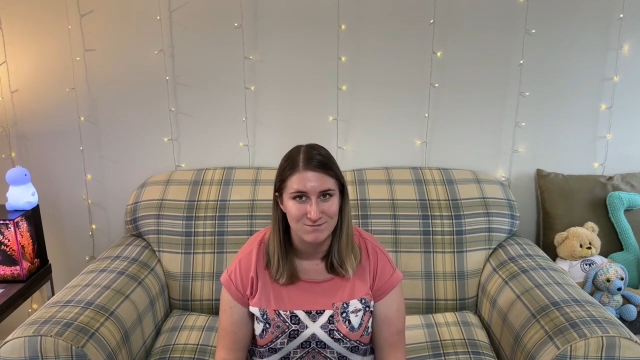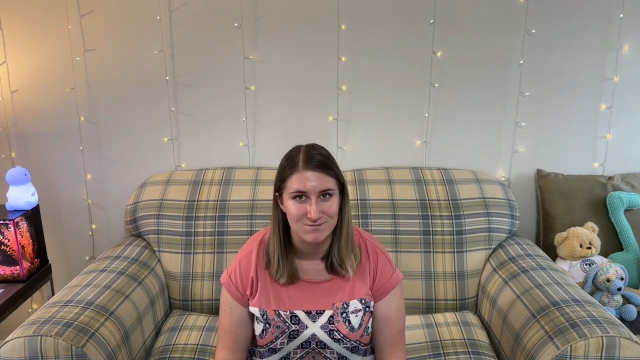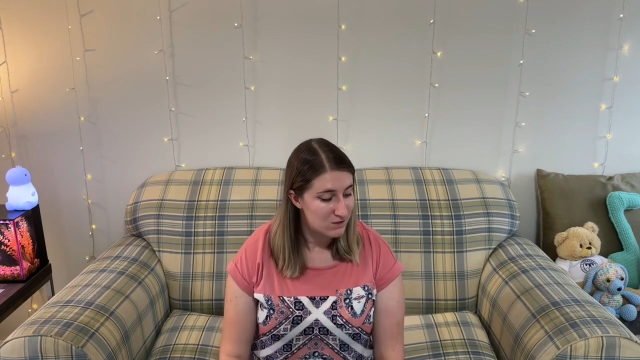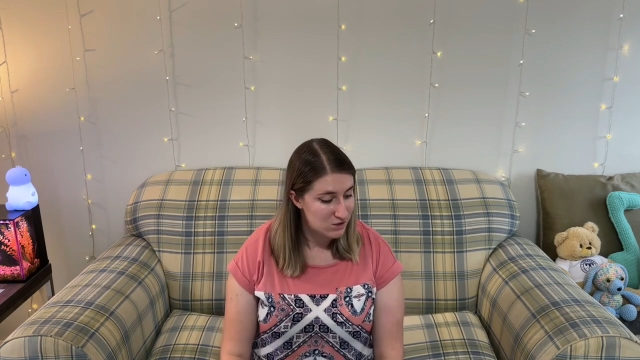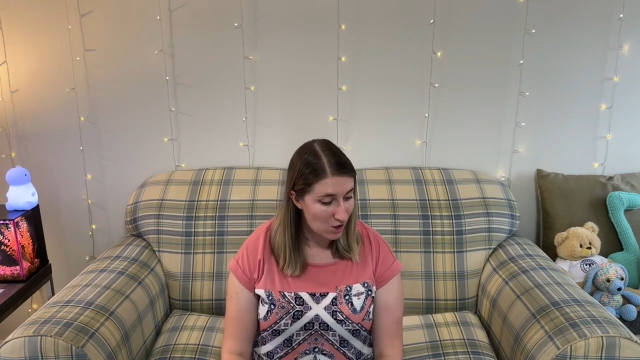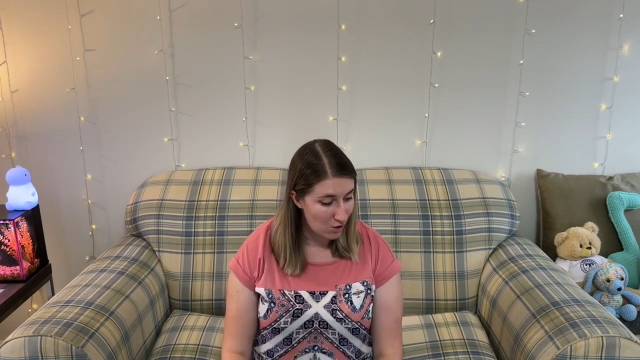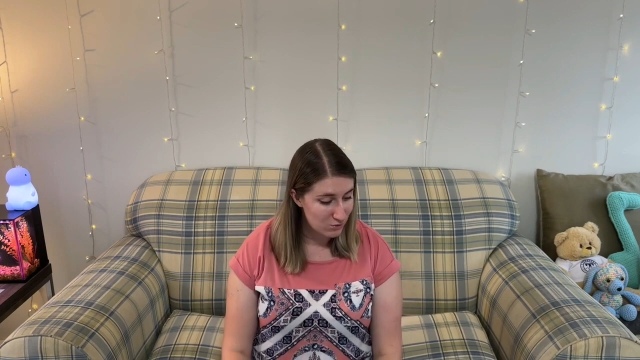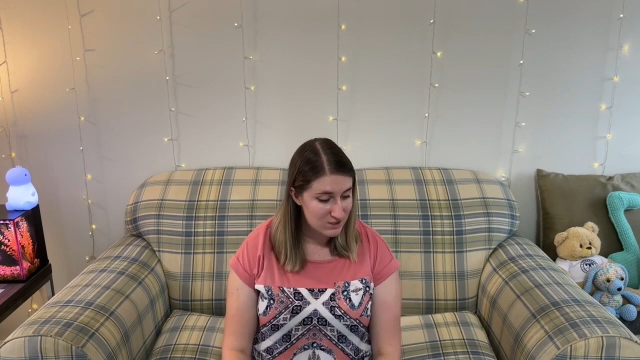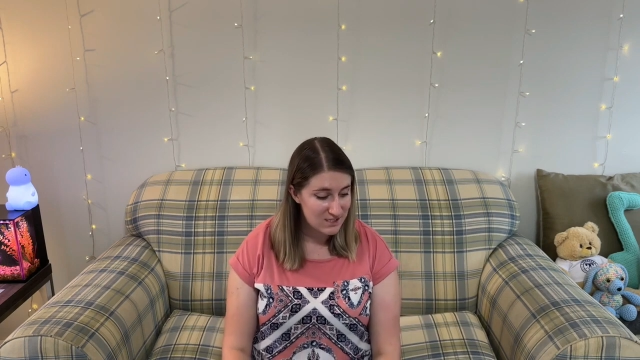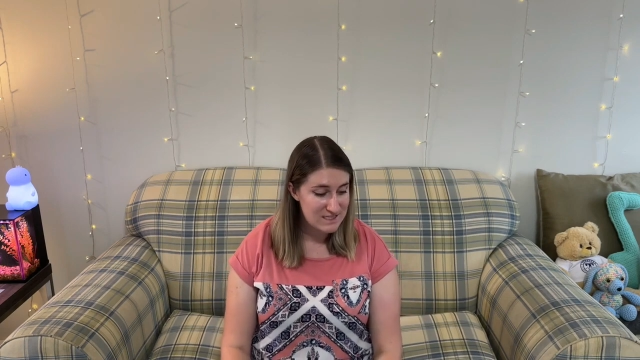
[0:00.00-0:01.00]
So
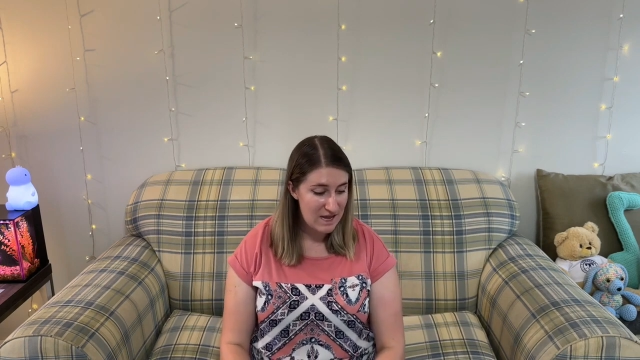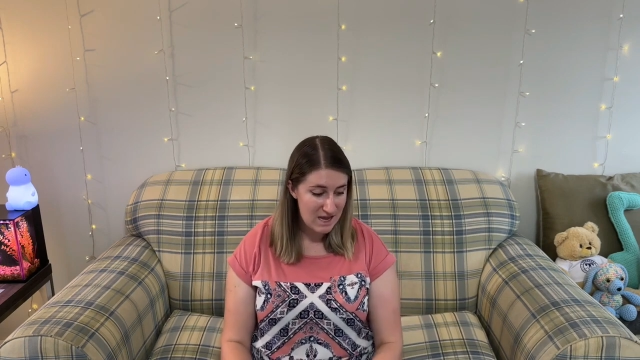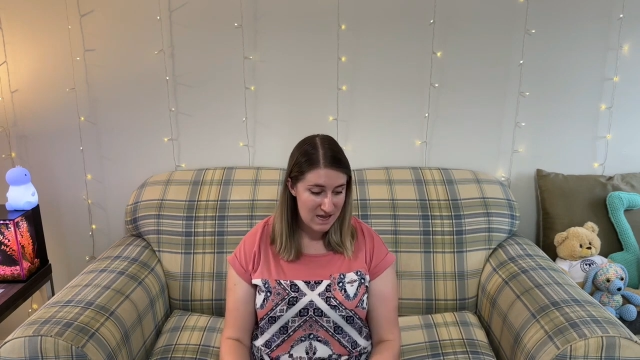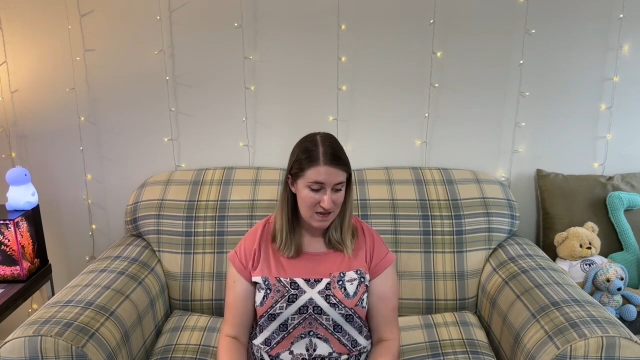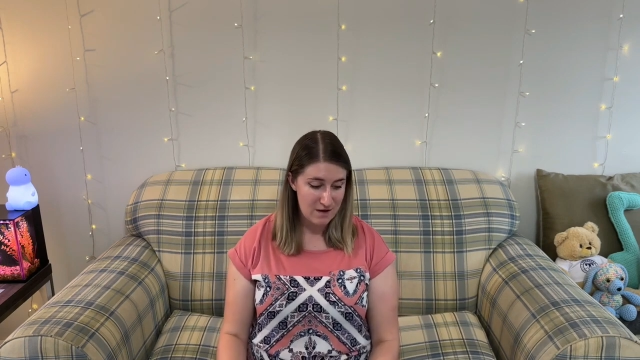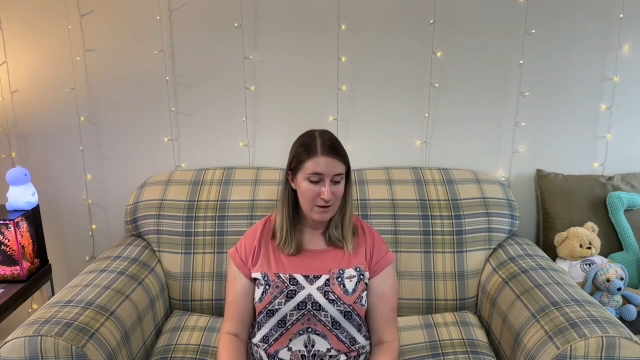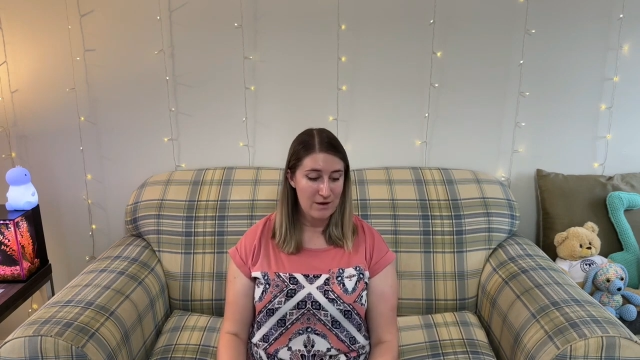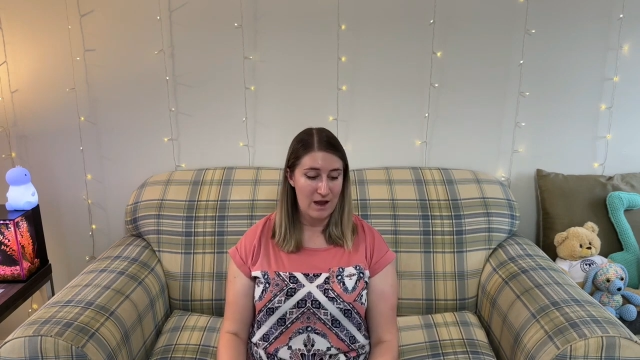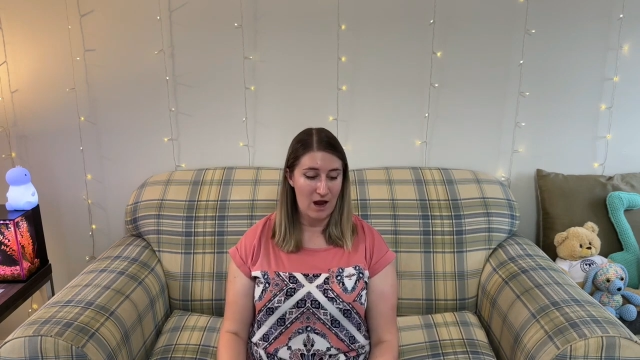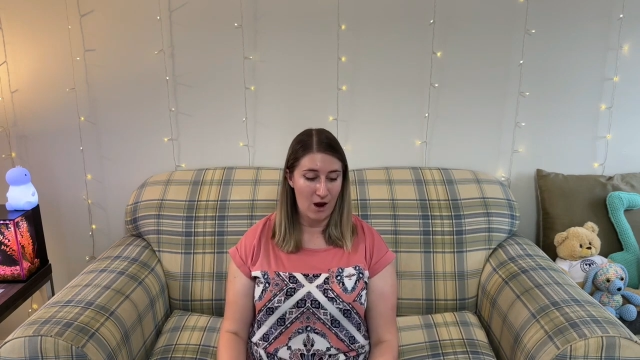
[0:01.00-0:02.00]
today,
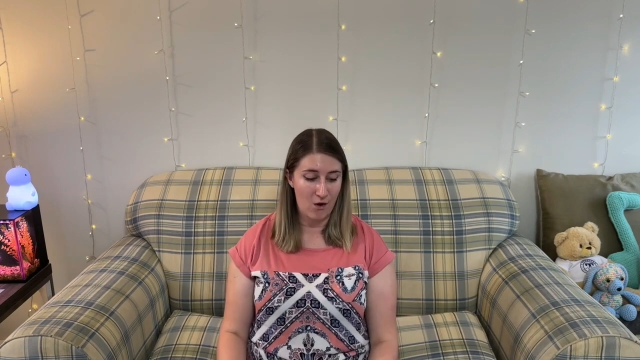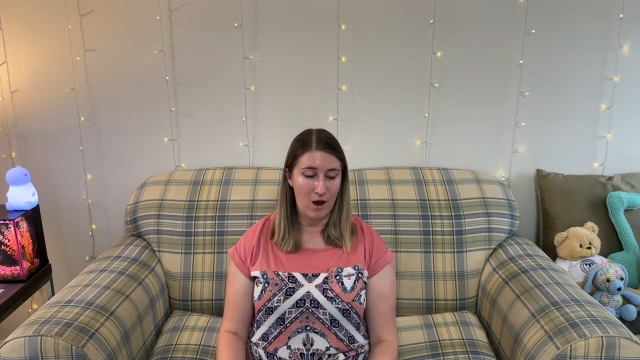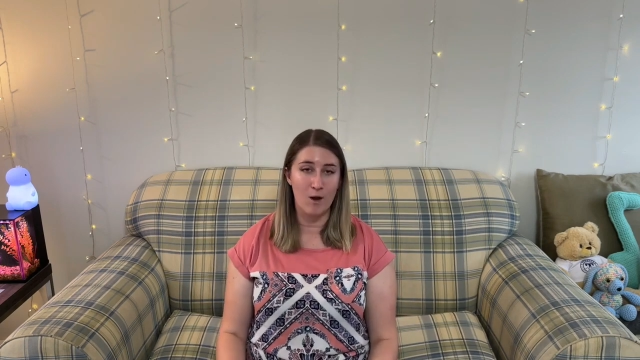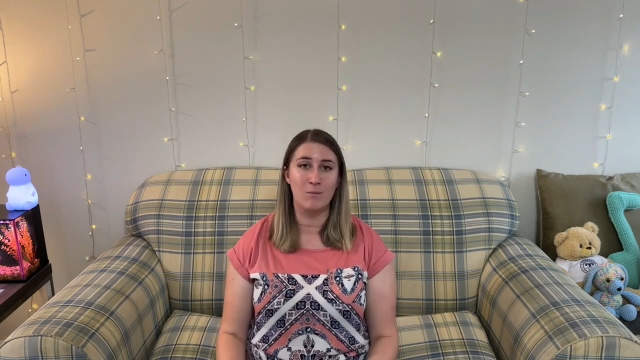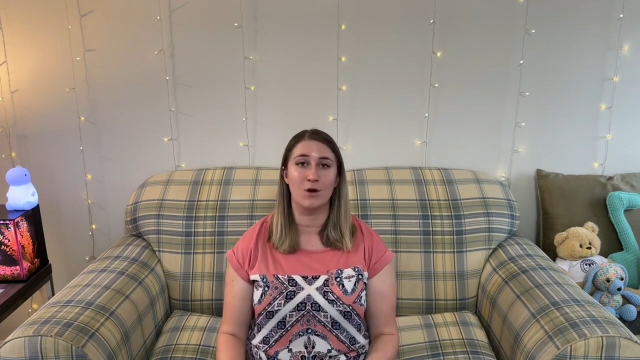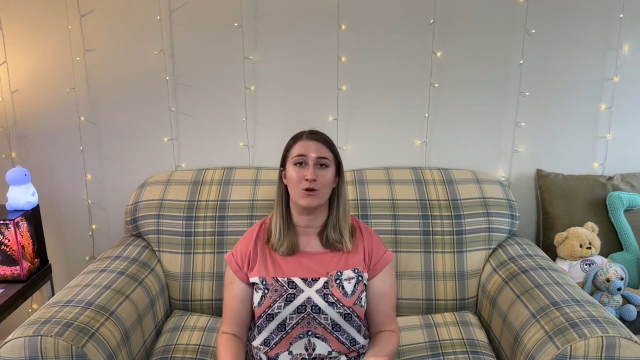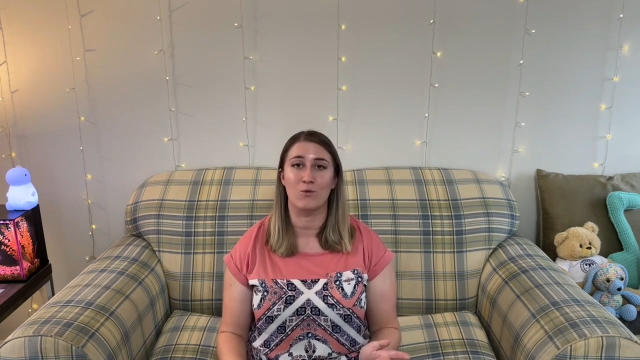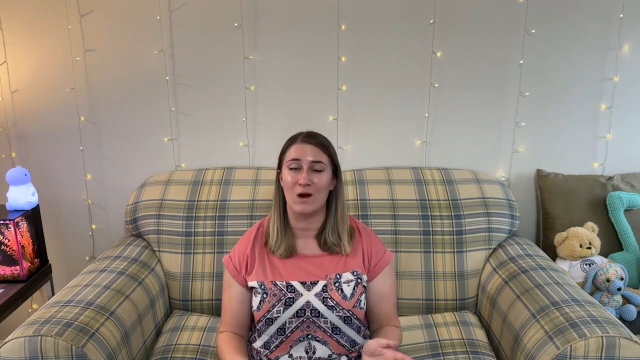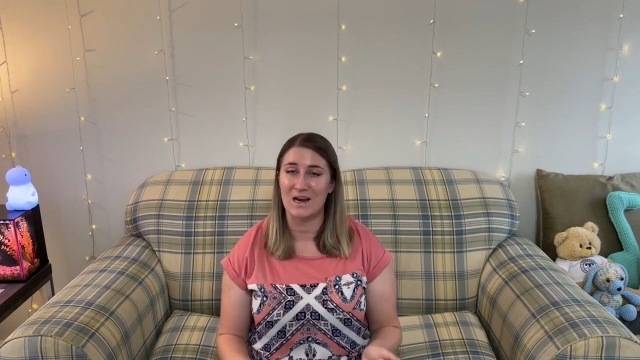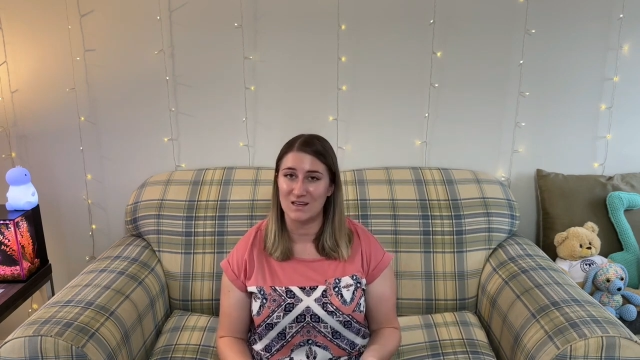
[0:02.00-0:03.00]
how I'm going to
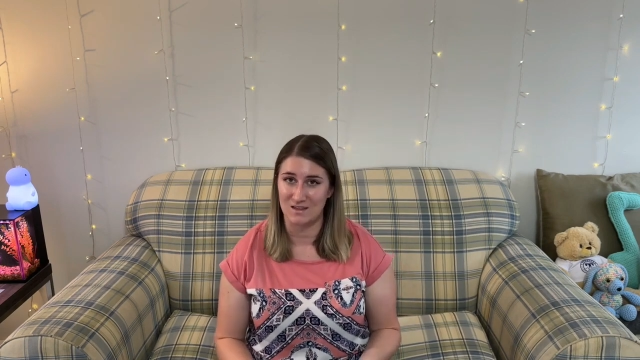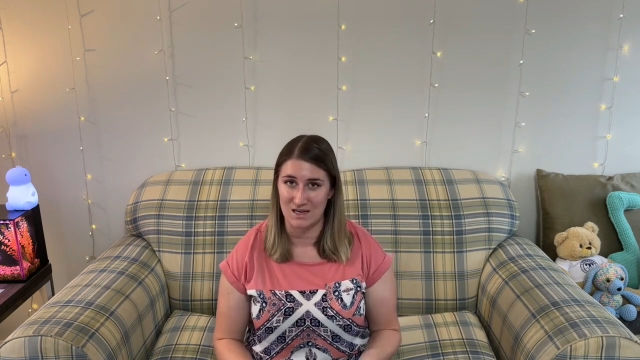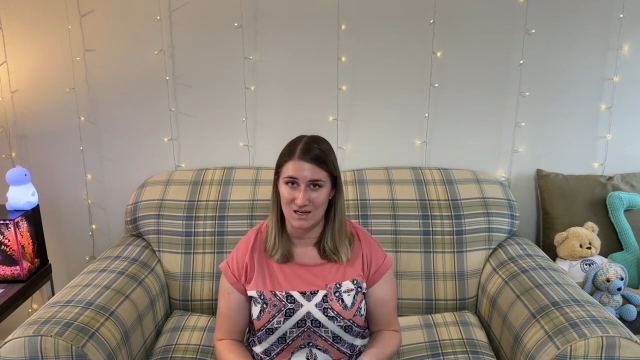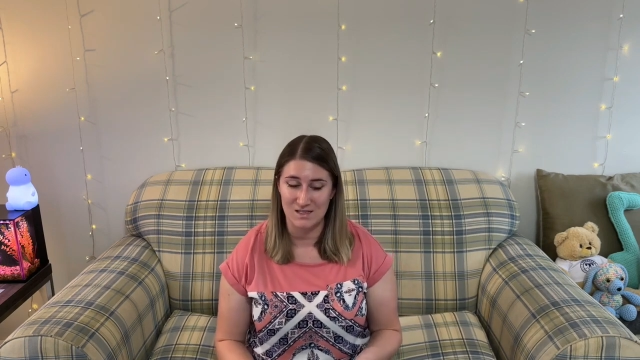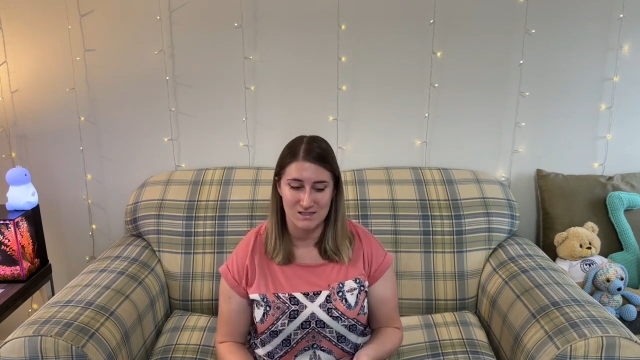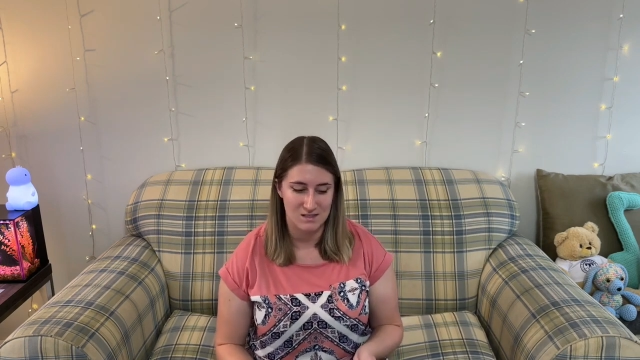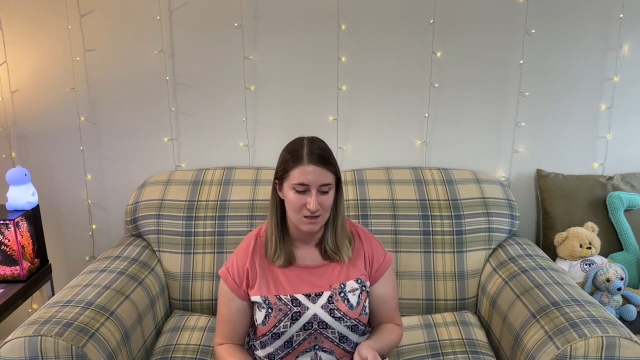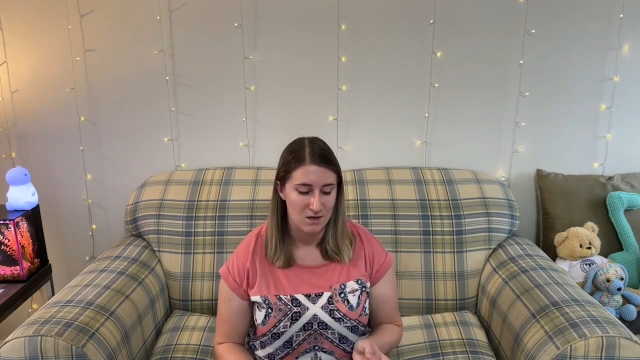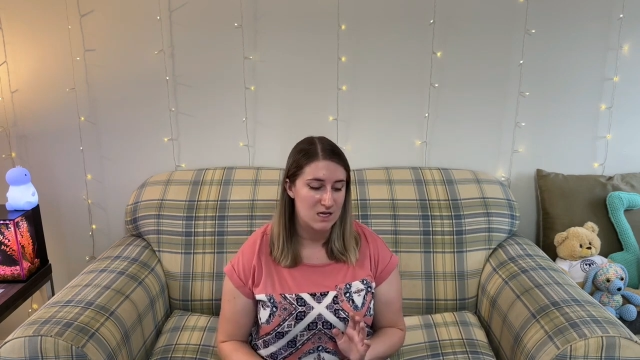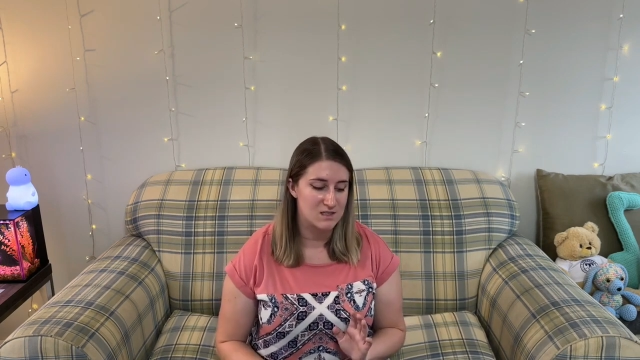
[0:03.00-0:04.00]
rank these
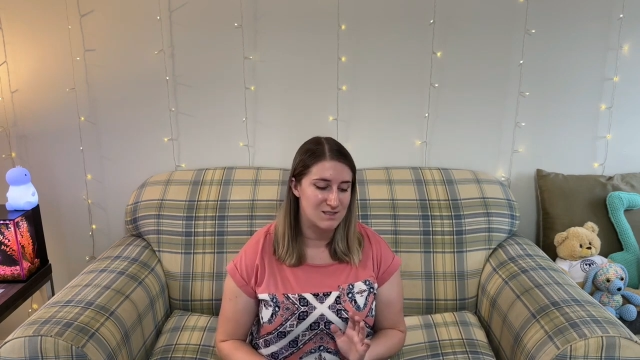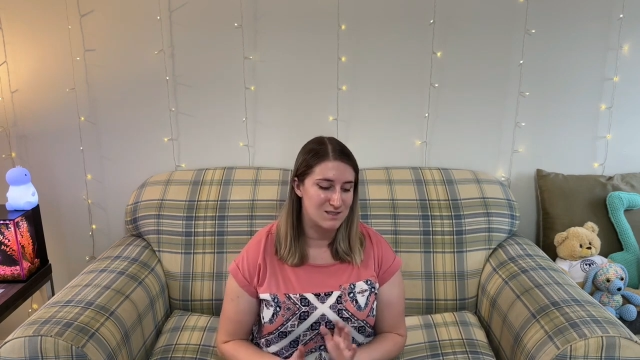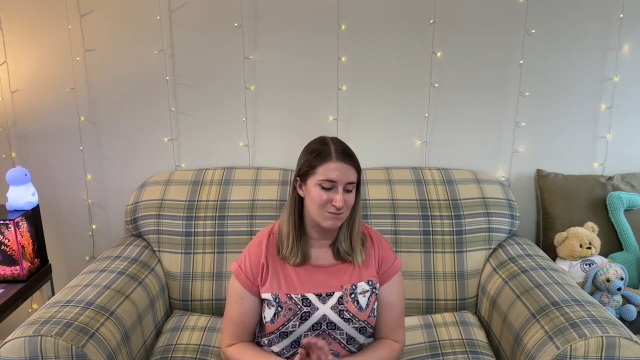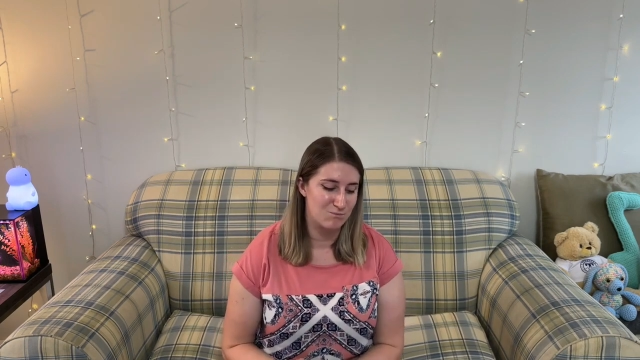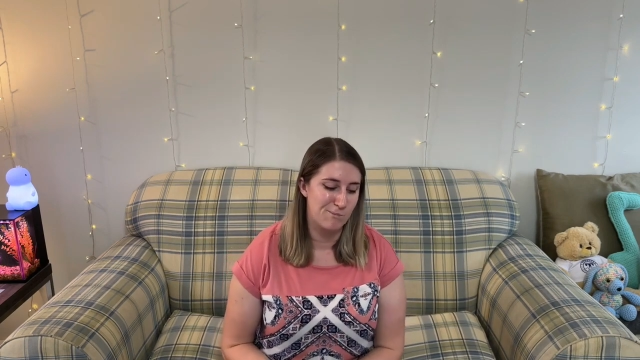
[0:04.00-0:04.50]
is